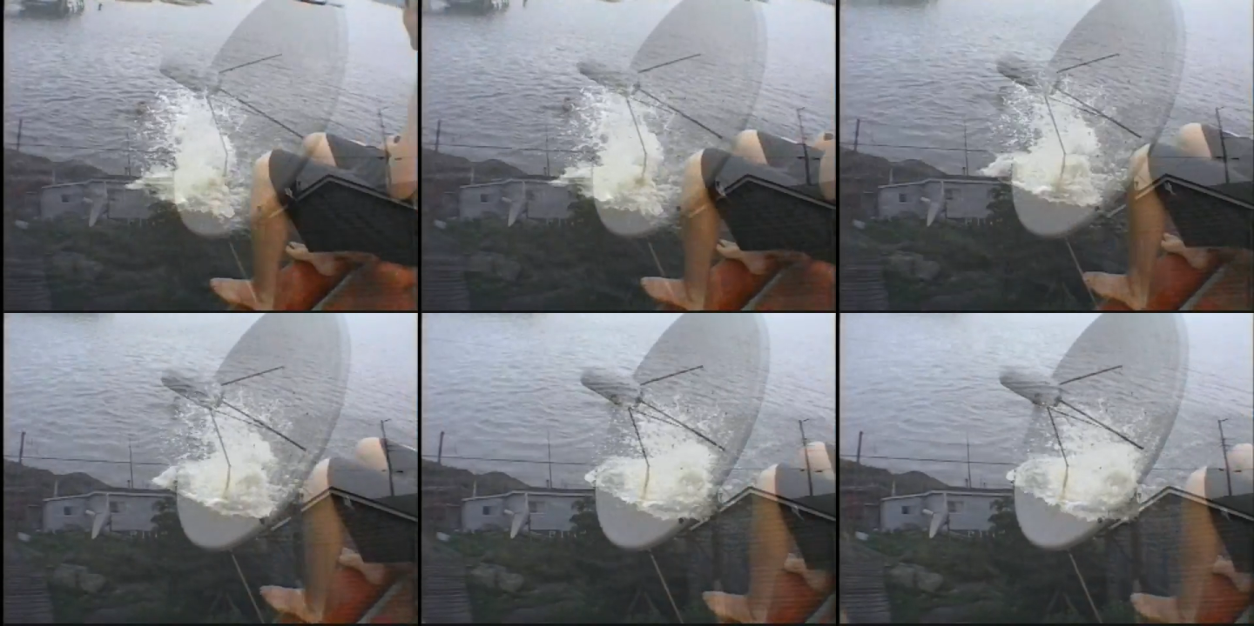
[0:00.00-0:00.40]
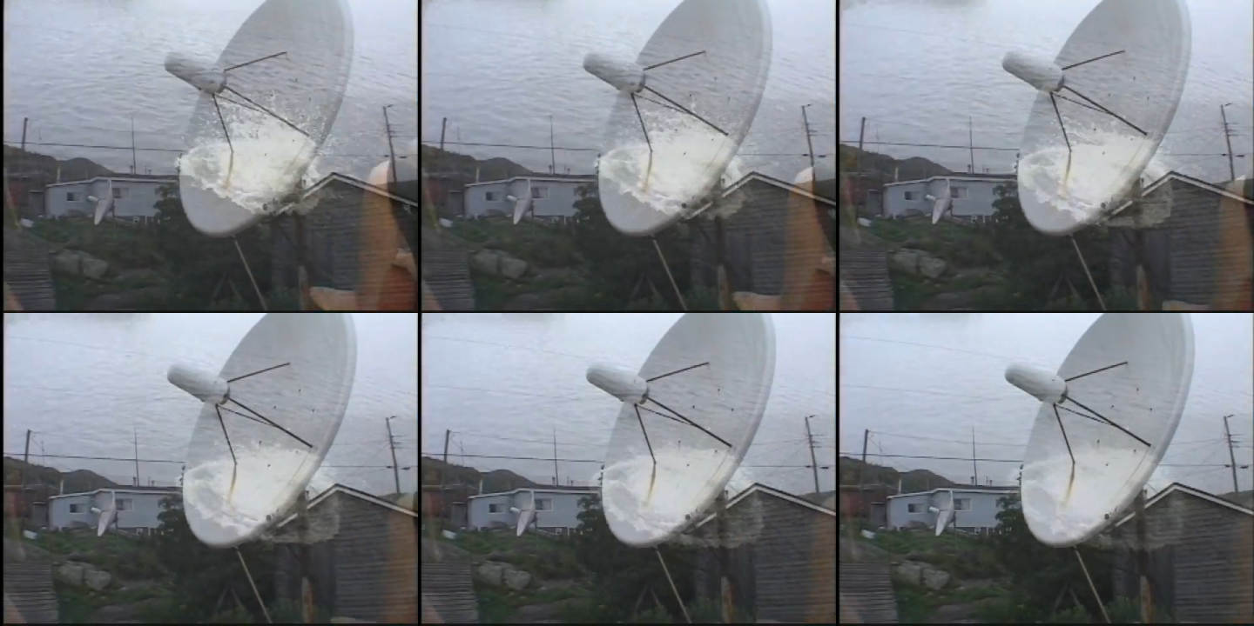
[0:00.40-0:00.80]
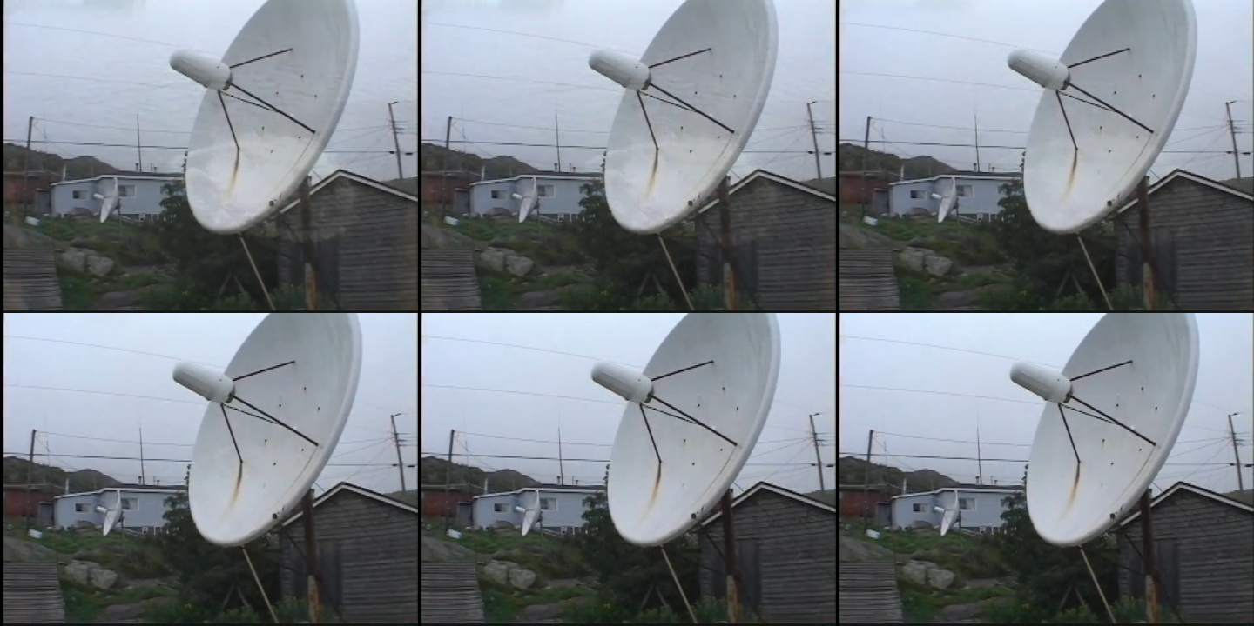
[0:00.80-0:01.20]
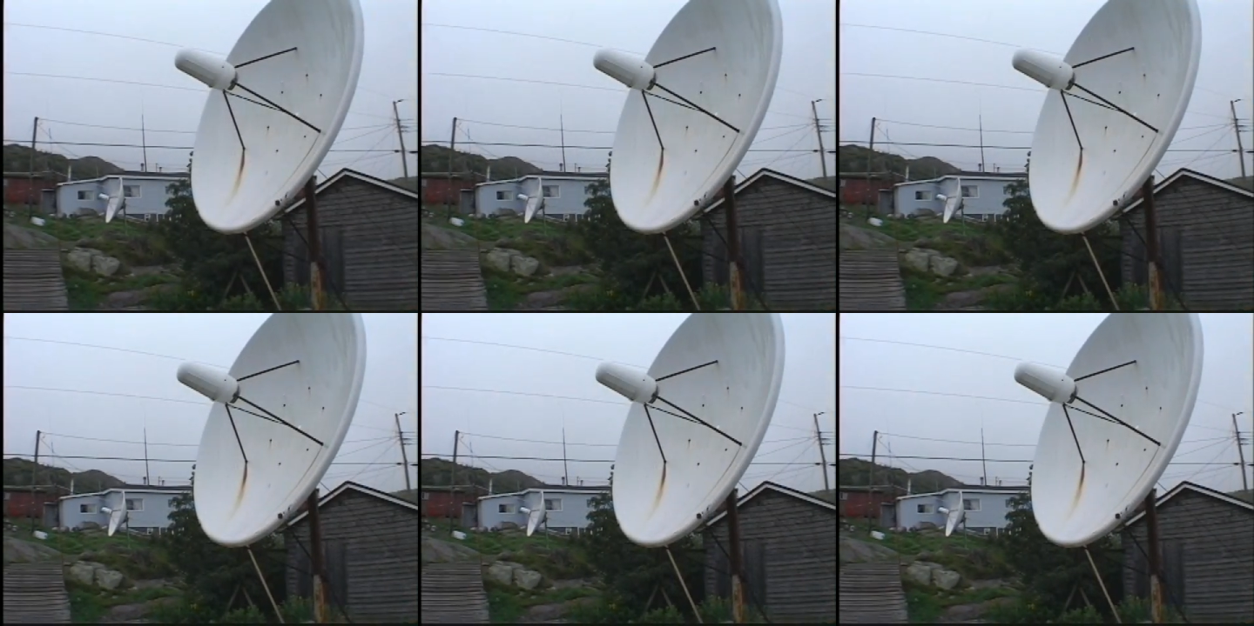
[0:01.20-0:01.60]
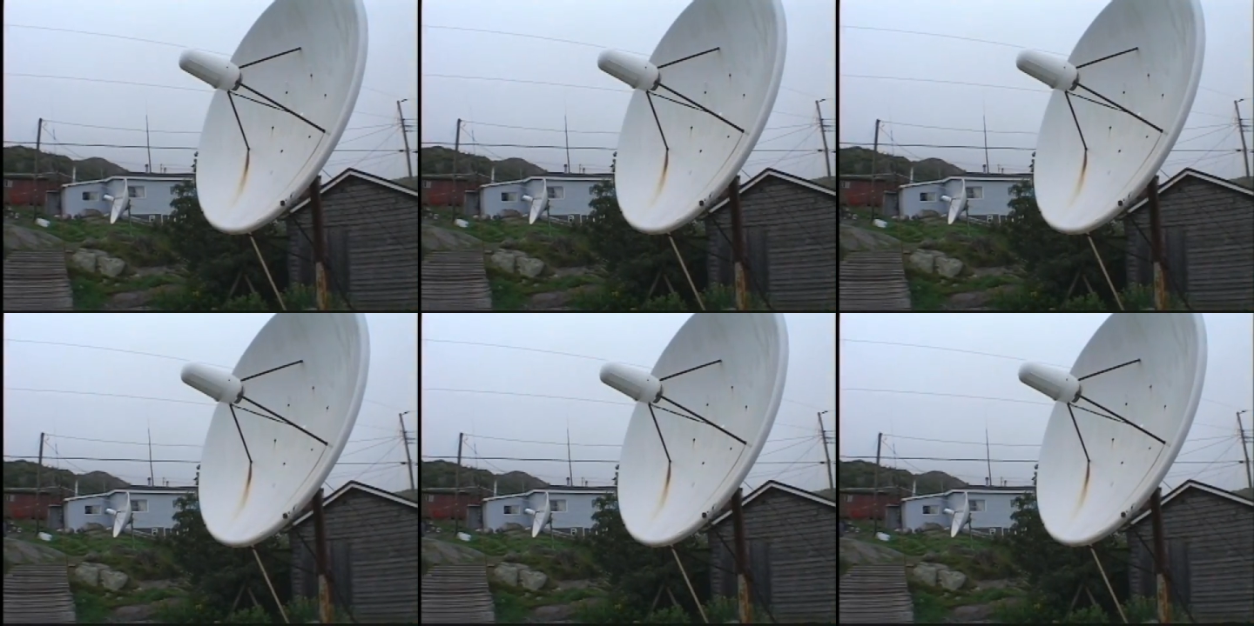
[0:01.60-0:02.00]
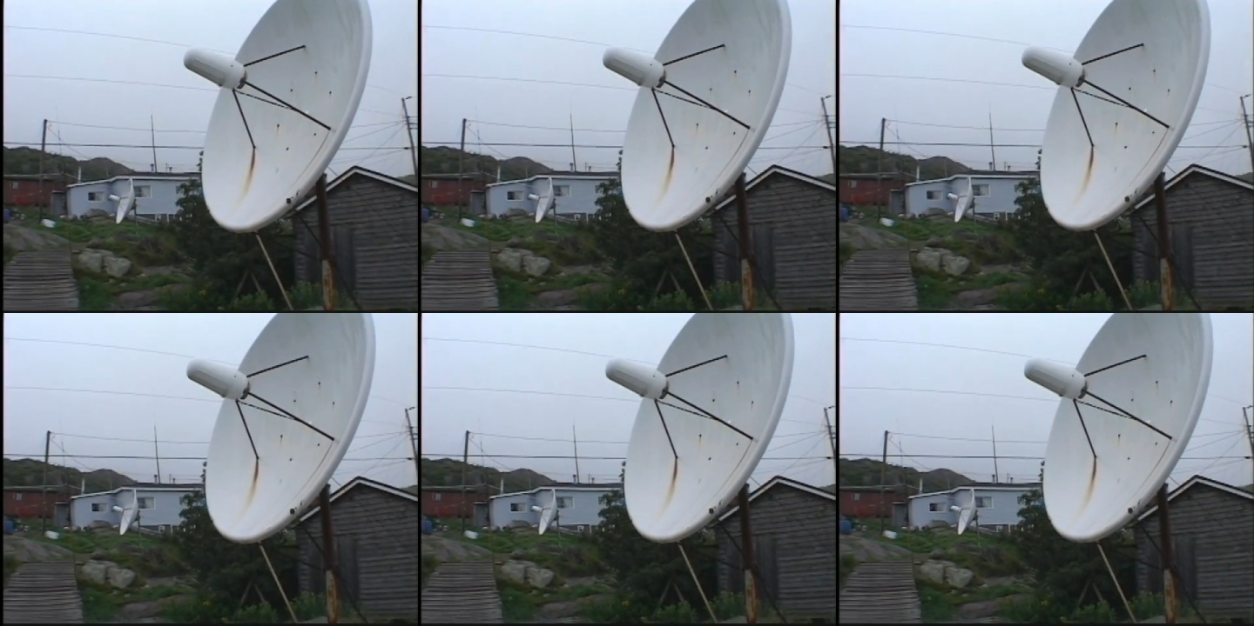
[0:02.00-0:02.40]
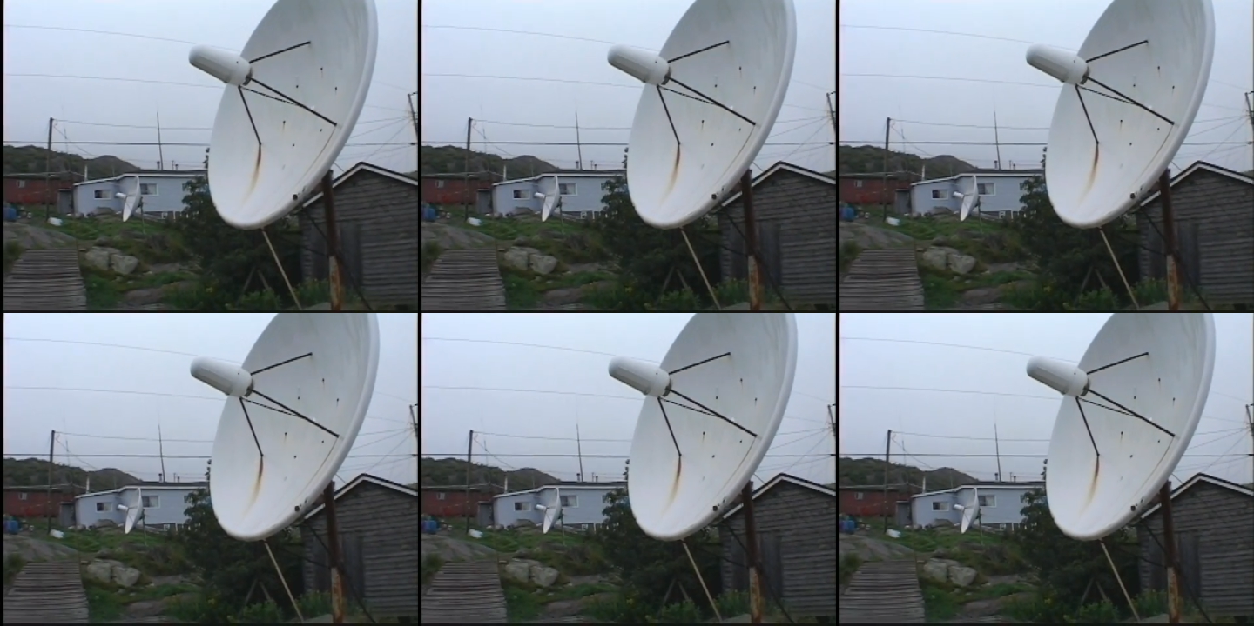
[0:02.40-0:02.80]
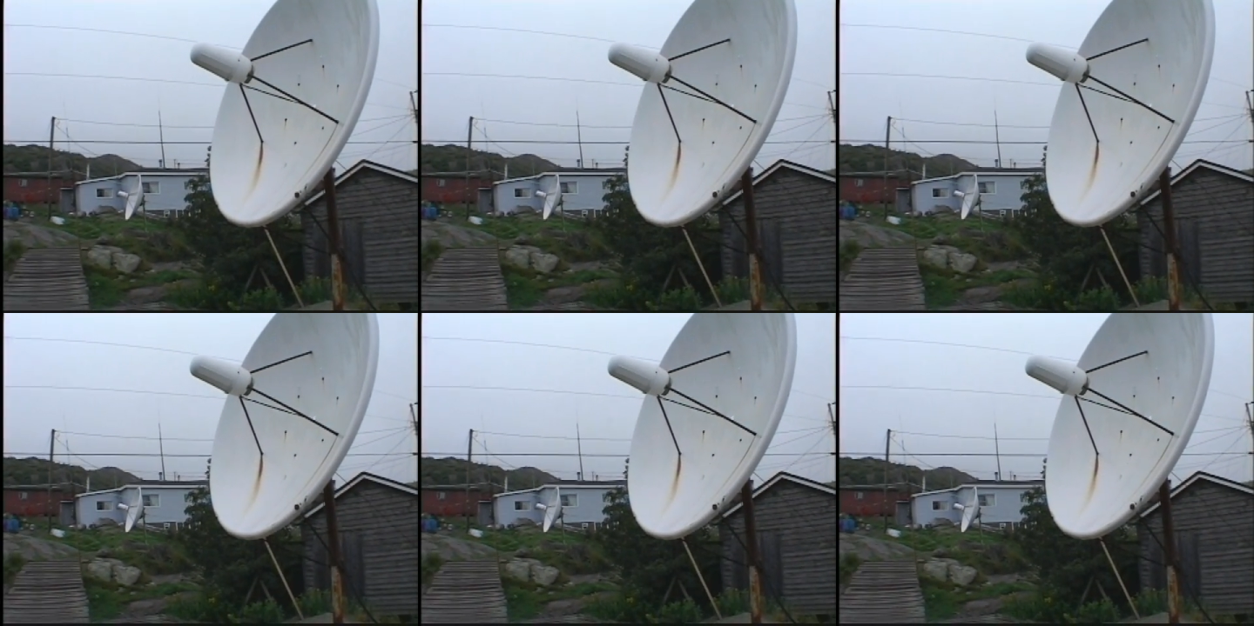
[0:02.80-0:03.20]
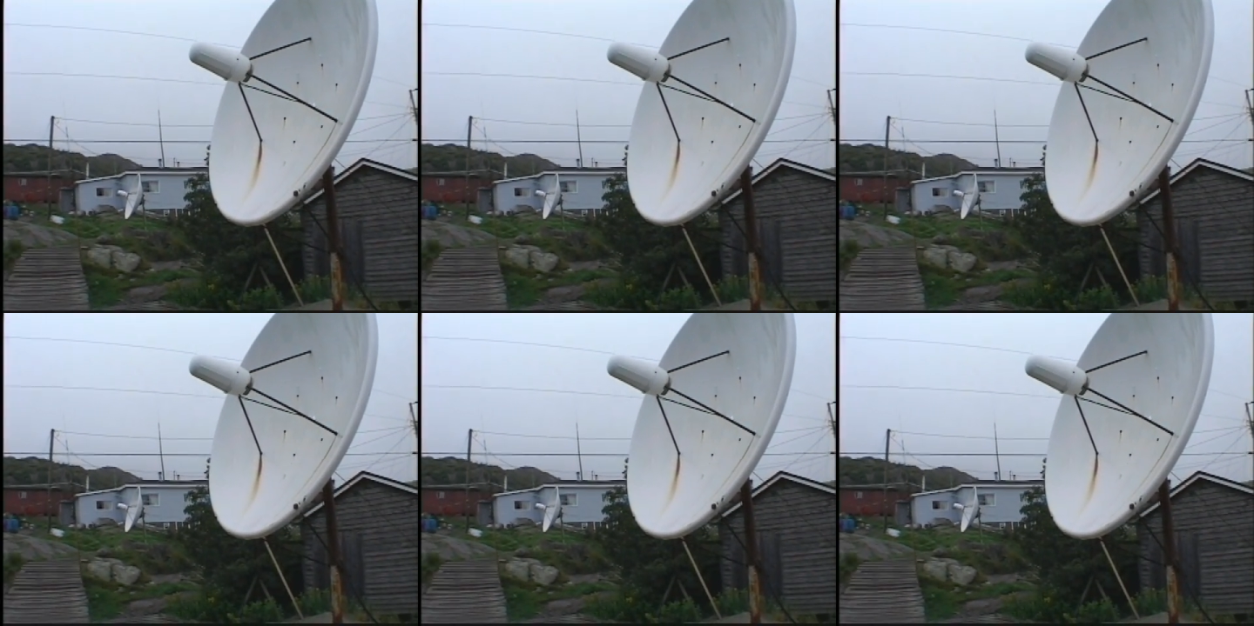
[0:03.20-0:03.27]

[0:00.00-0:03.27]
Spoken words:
(no speaker visible)